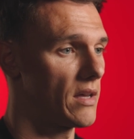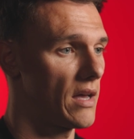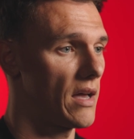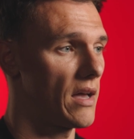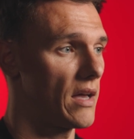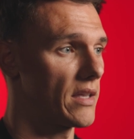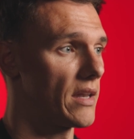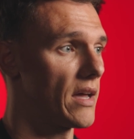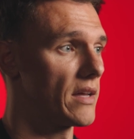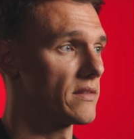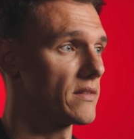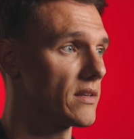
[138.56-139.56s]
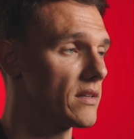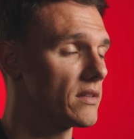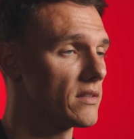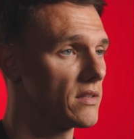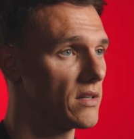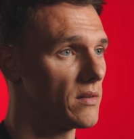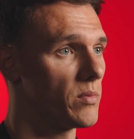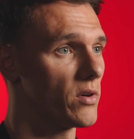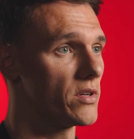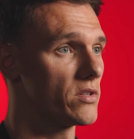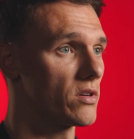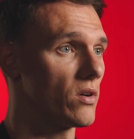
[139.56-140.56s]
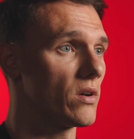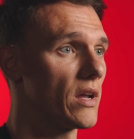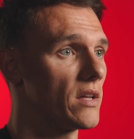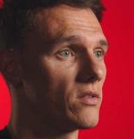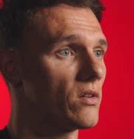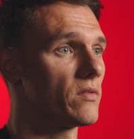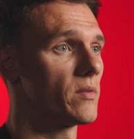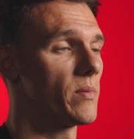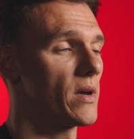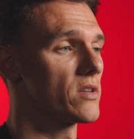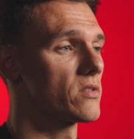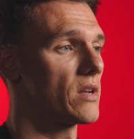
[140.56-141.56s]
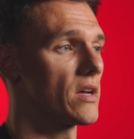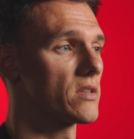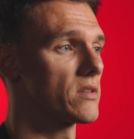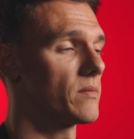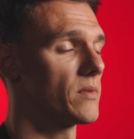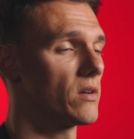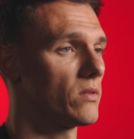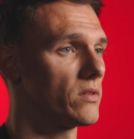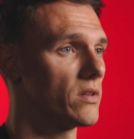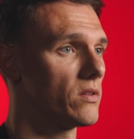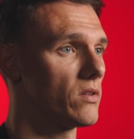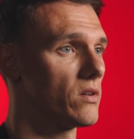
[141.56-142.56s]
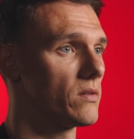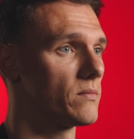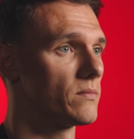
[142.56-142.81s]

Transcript: add to the boys on and off the pitch. So that's something I'll look to do.